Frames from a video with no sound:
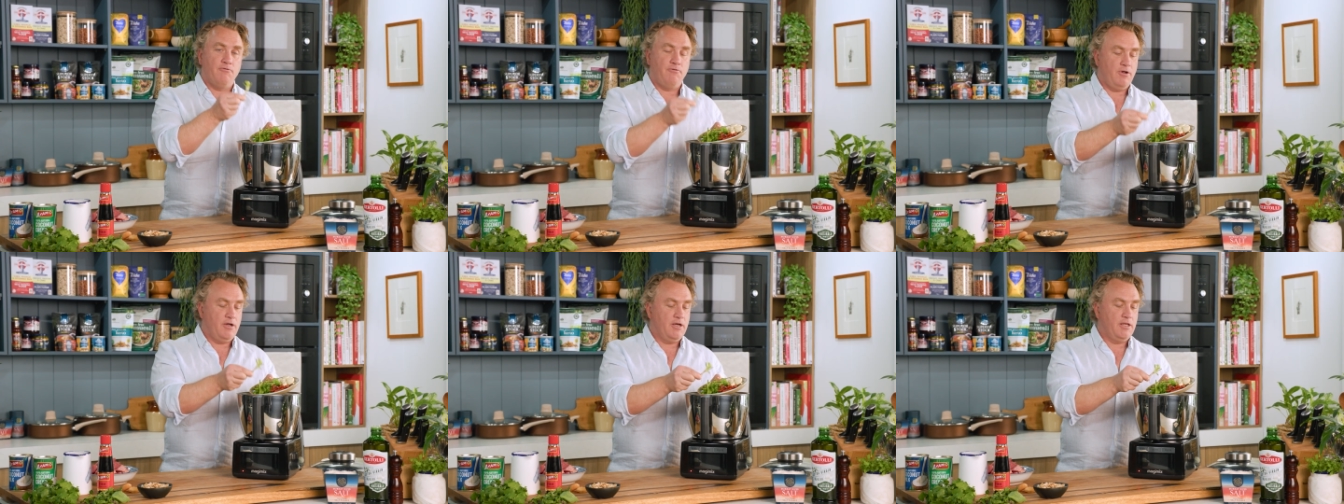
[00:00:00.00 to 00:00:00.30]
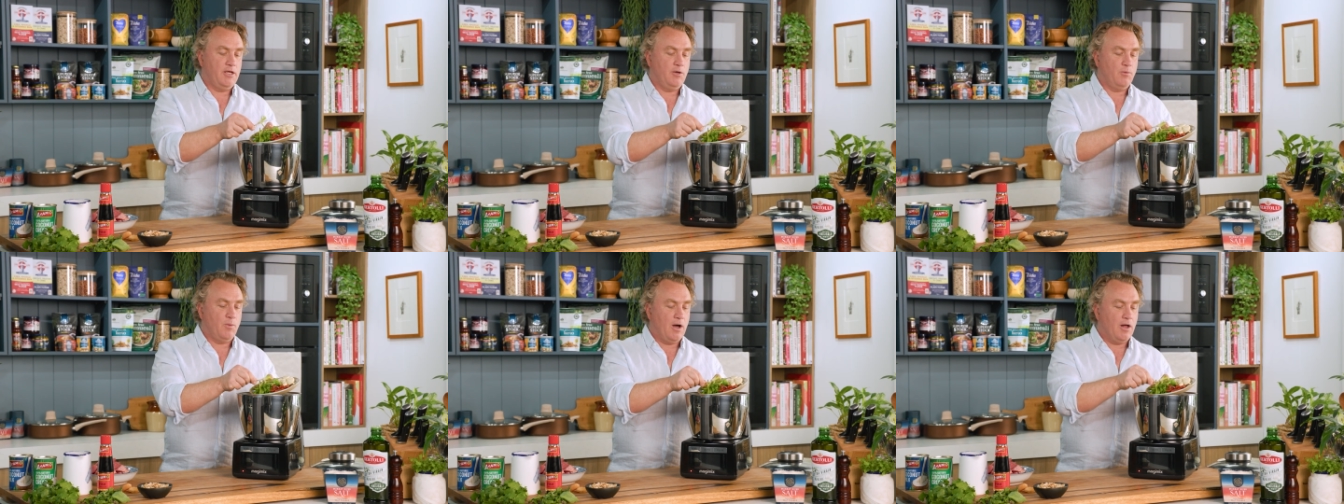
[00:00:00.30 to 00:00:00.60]

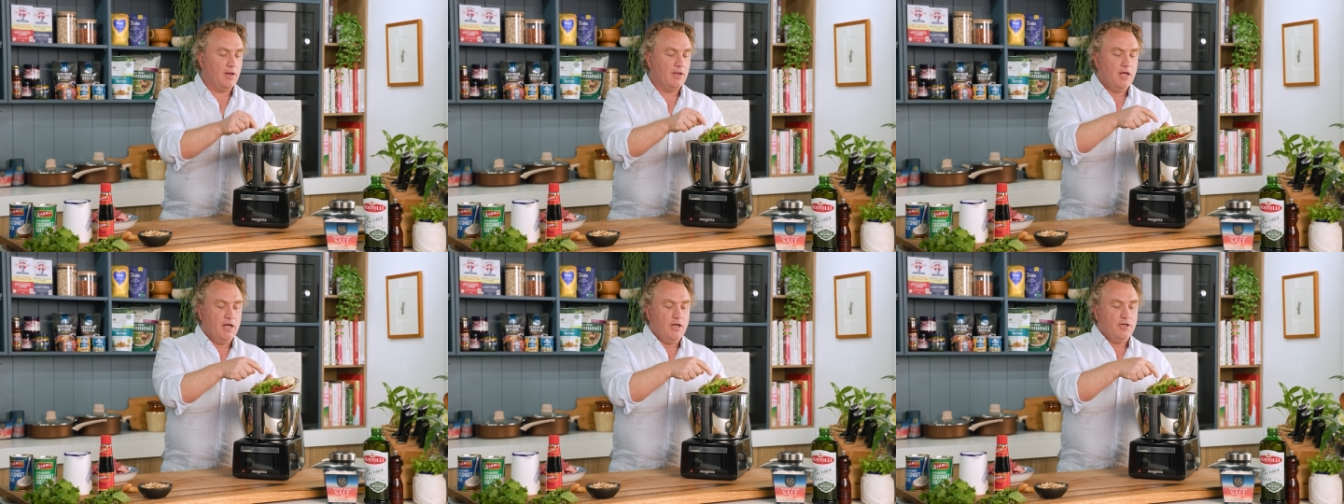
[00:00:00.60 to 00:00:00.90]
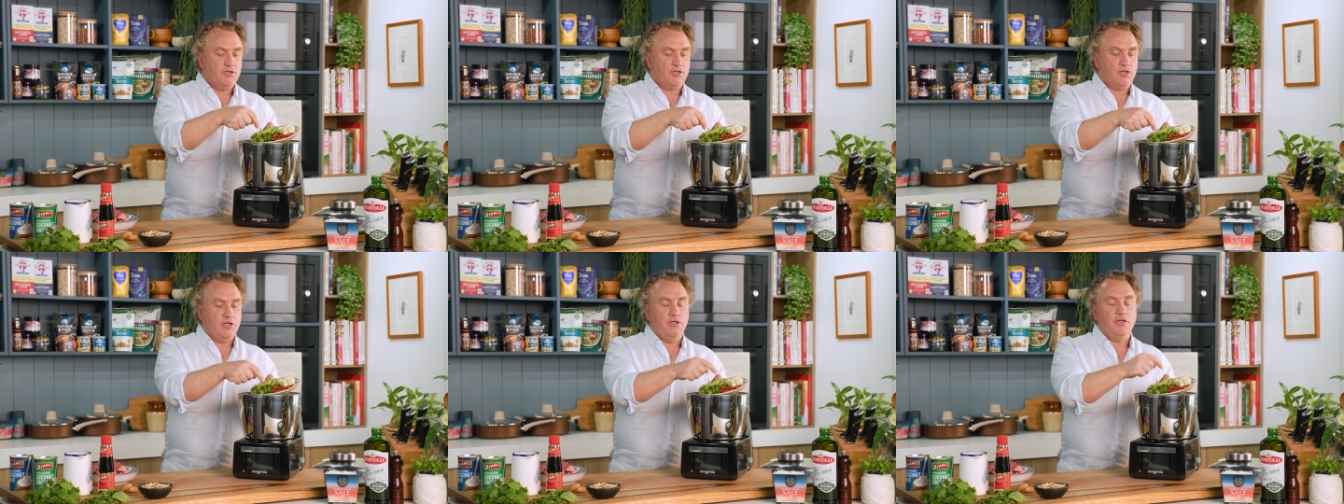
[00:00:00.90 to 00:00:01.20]
really well
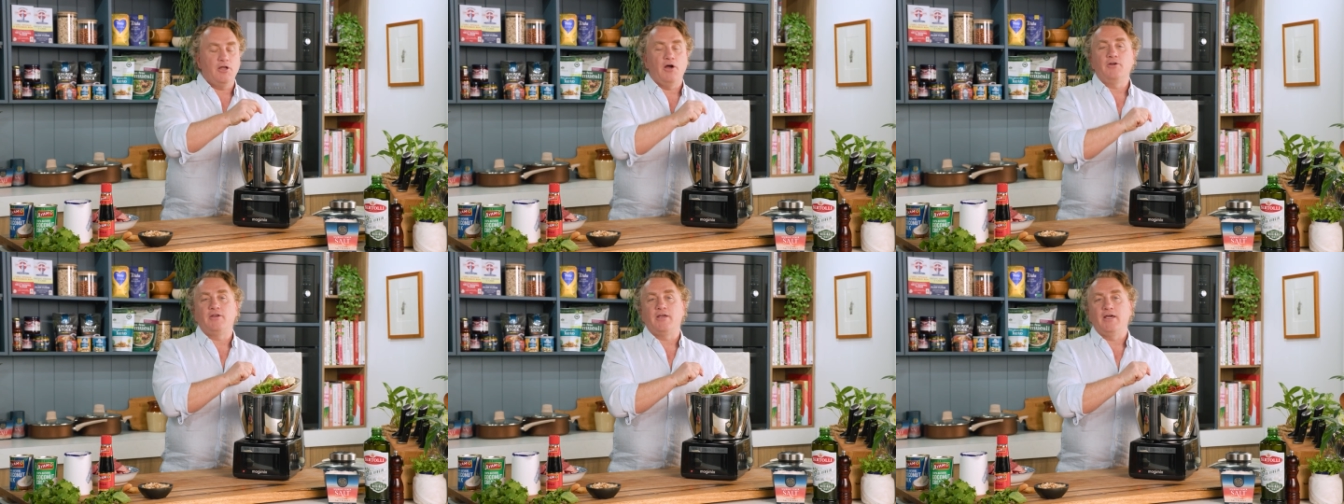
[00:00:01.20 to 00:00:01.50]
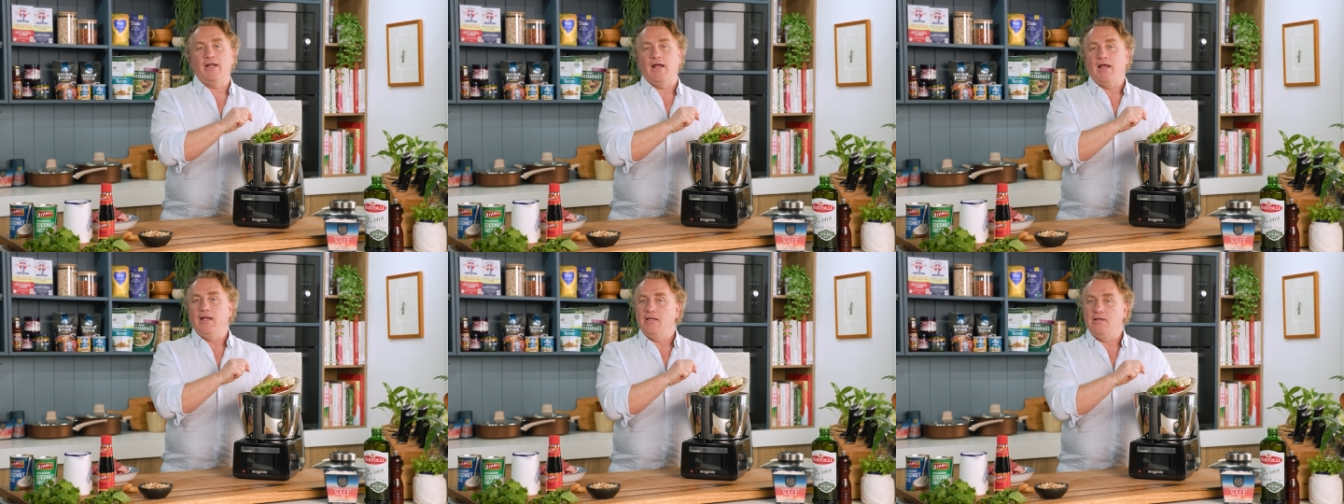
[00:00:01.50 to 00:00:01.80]
so you don't
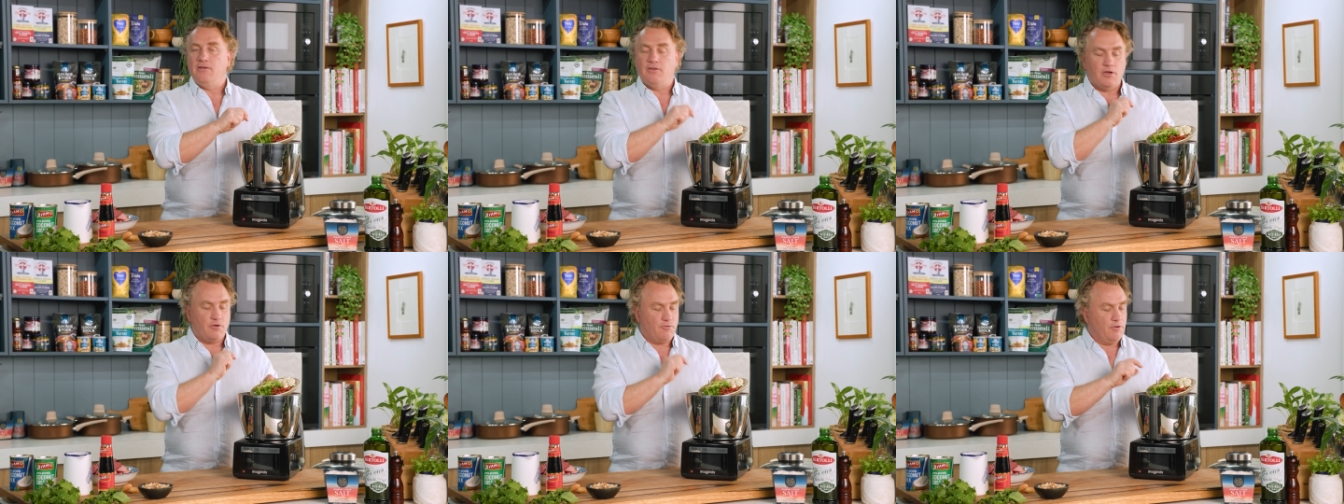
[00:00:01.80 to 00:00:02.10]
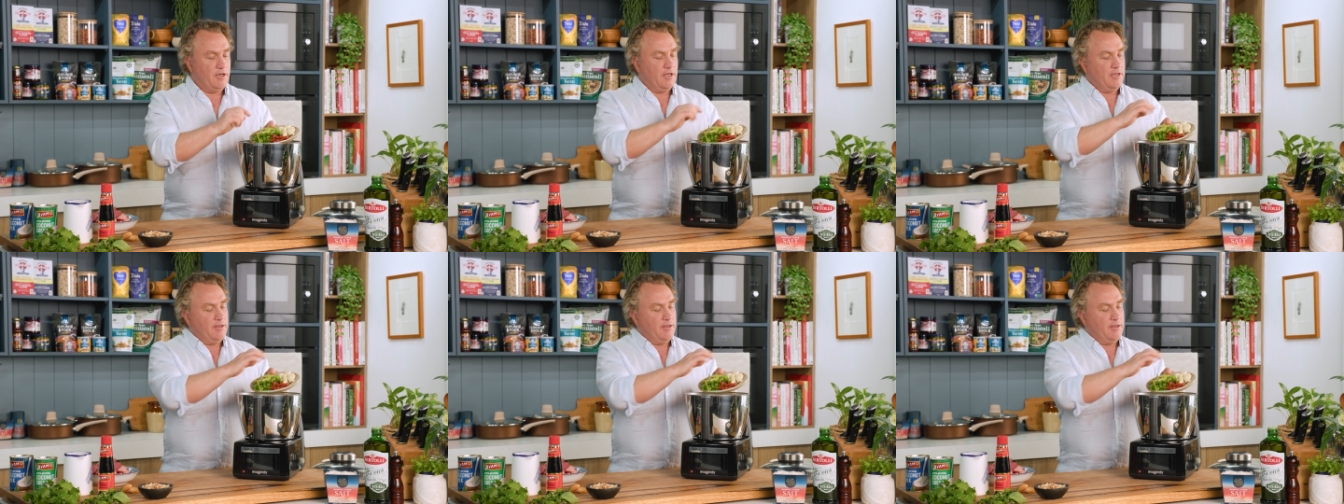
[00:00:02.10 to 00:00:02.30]
get any of the grit